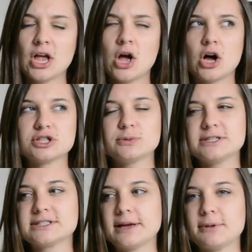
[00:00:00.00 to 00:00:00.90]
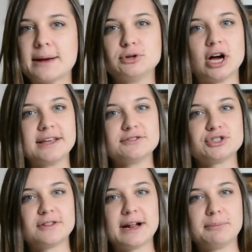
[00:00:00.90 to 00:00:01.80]
Also, a disclaimer, I'm not even sure
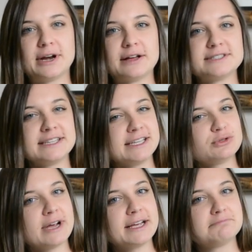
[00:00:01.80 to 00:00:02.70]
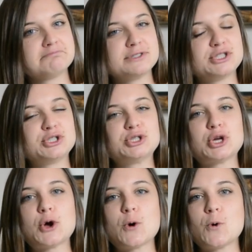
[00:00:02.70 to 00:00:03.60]
that I'm pronouncing these right,
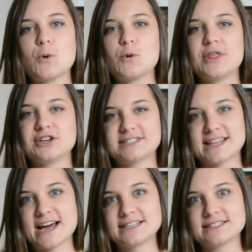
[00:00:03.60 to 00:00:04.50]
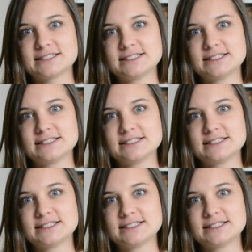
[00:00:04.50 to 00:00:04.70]
so there's that.